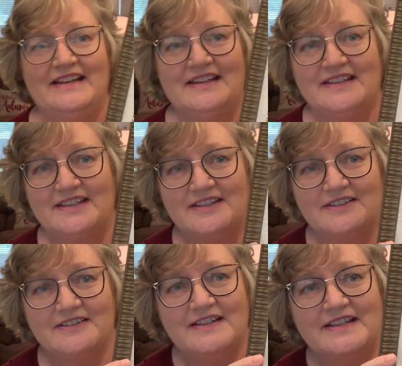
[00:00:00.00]

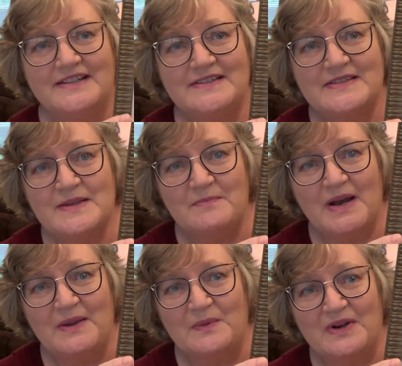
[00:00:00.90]
Here is
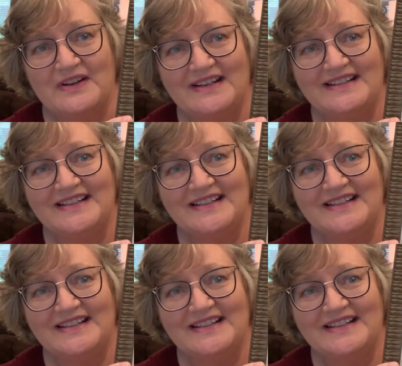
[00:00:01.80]
my work,